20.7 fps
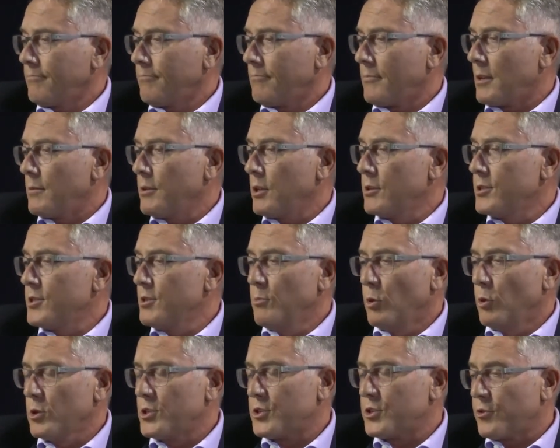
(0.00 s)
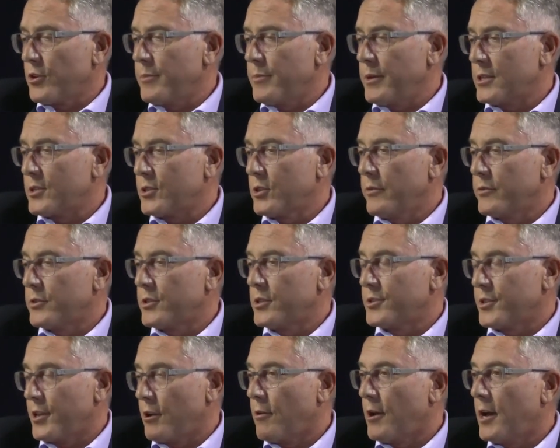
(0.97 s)
Because the more streaming services
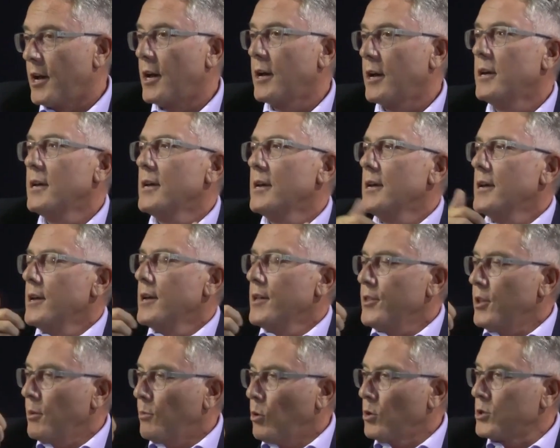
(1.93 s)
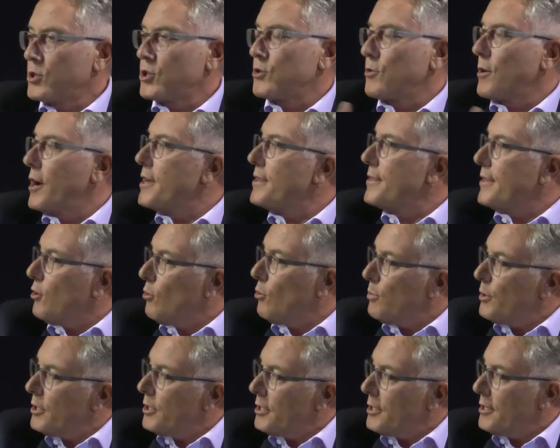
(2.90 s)
there are, the more strain there'll
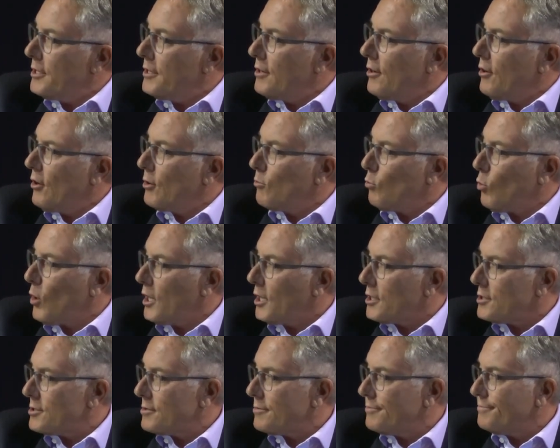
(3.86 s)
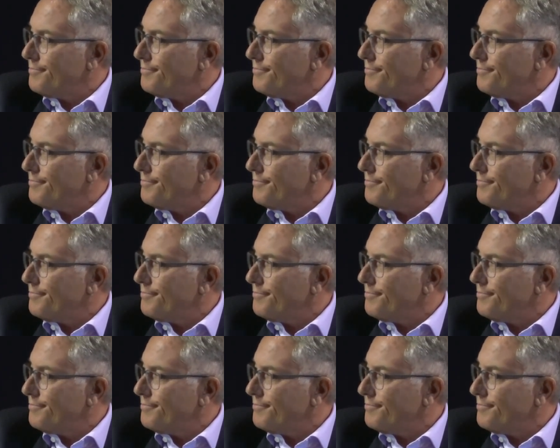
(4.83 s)
be on wallets.